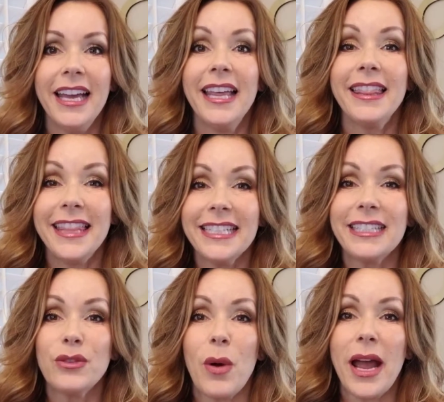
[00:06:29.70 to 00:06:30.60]
This
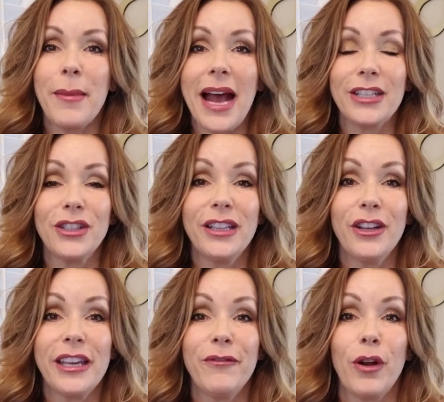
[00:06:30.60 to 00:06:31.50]
is why I'm actually
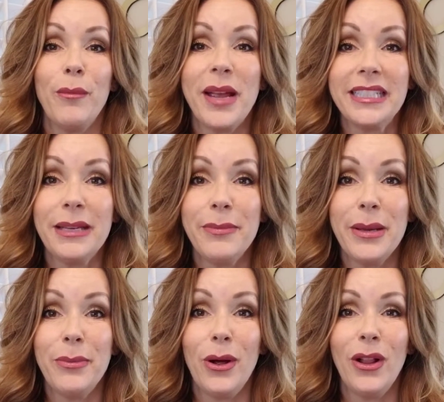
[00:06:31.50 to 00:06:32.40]
looking for amazing
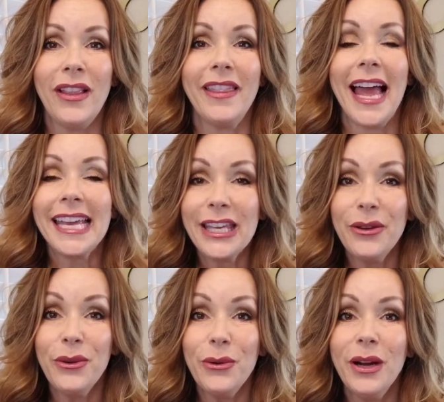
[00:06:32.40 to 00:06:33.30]
people like
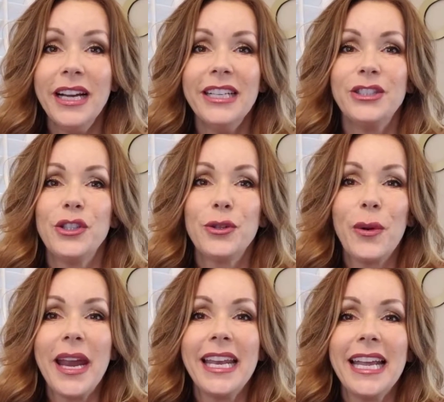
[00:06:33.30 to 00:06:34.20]
you to
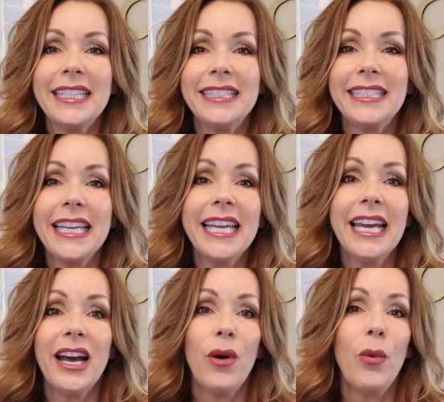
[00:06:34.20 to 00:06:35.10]
train and see
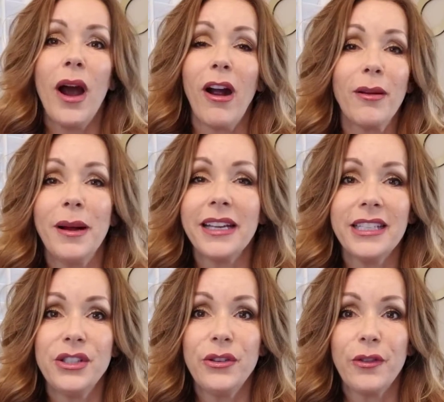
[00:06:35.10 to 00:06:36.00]
what Arbonne
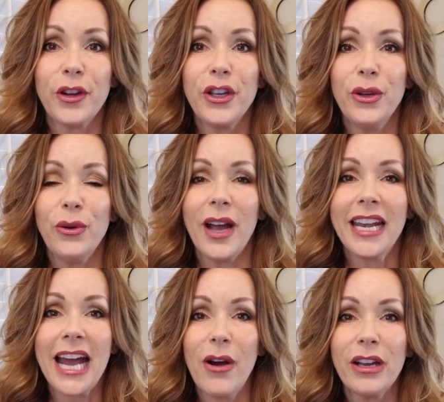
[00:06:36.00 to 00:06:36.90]
can do for you
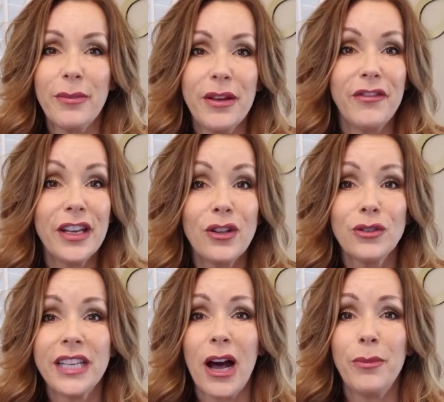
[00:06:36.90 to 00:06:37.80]
and how it could be a vehicle
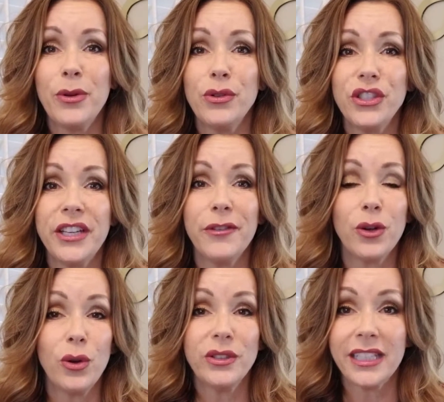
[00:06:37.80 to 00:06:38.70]
to help you achieve your
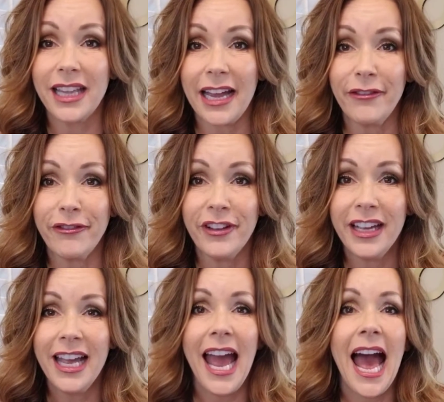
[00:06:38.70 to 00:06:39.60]
goals in life.
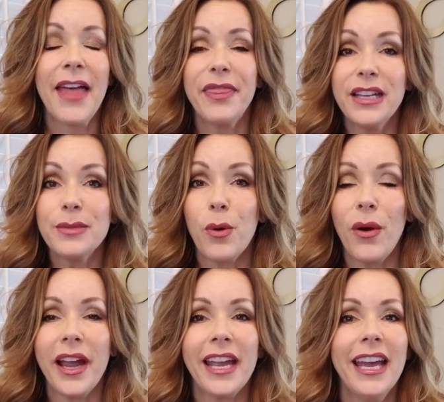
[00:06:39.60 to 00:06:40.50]
At this
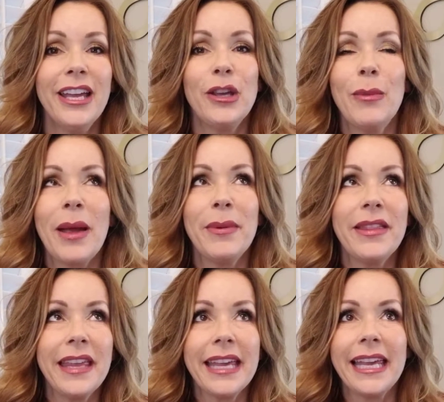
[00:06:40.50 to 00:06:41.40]
point, you might be
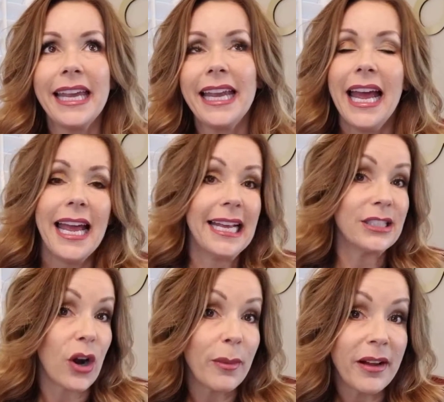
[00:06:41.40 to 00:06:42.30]
thinking, is
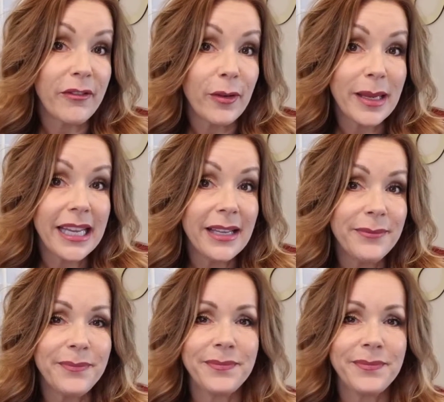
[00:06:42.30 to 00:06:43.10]
Arbonne for me?